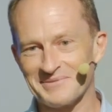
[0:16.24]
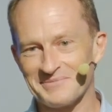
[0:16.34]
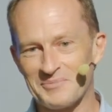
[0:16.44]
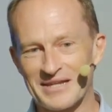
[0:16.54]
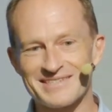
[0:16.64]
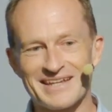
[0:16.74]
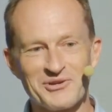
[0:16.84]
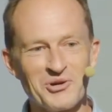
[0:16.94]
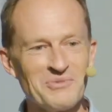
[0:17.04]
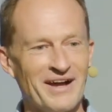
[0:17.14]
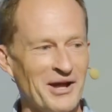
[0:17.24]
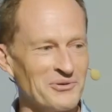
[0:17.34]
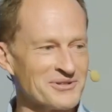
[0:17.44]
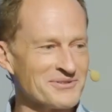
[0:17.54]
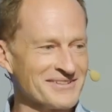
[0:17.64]
pasta coma
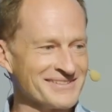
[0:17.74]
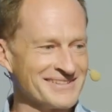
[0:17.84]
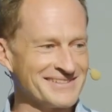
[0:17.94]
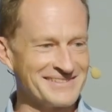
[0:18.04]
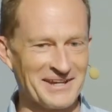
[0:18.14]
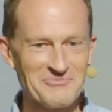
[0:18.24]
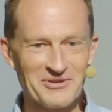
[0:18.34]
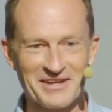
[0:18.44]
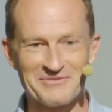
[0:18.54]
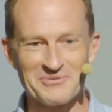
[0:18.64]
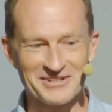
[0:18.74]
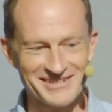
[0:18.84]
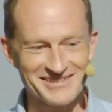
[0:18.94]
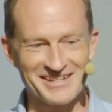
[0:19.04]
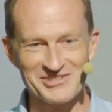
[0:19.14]
hour, the time when everyone
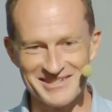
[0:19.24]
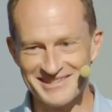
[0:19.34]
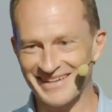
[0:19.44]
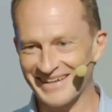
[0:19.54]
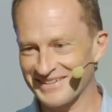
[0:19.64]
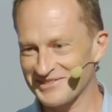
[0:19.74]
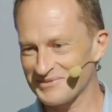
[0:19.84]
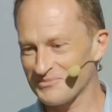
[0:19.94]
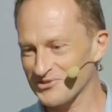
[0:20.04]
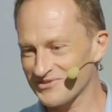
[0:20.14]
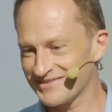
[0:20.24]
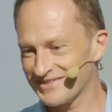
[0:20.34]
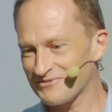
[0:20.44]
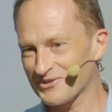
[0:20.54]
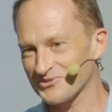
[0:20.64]
is digesting and it's the most
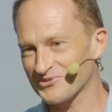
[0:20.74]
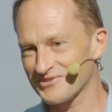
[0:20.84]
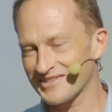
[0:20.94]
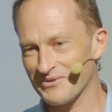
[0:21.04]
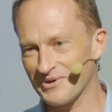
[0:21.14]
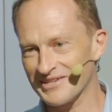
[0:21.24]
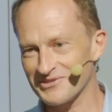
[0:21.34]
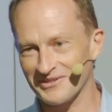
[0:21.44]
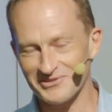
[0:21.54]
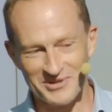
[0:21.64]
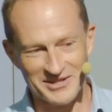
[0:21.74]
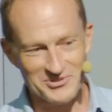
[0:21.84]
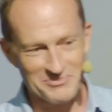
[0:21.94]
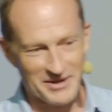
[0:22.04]
difficult to stay awake, so I'll try to do my